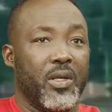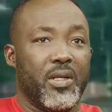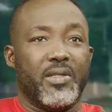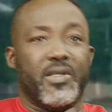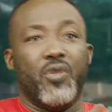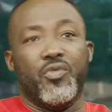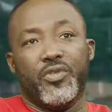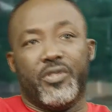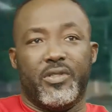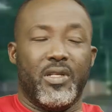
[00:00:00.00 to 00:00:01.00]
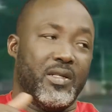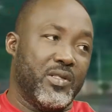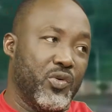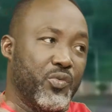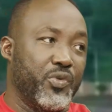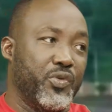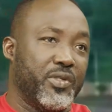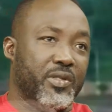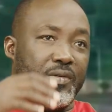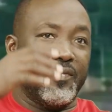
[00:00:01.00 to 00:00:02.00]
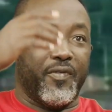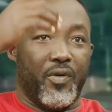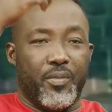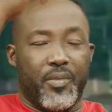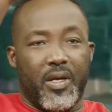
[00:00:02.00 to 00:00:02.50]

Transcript: There's a route that they will be using from